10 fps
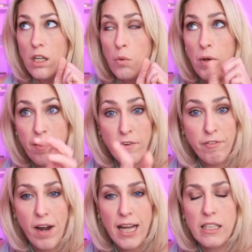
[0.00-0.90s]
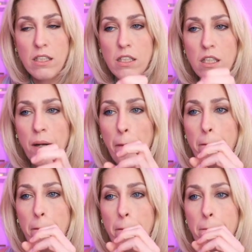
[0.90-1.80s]
with their friends.
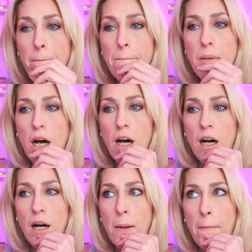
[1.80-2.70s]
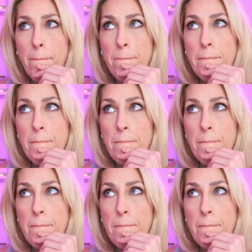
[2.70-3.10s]
Um,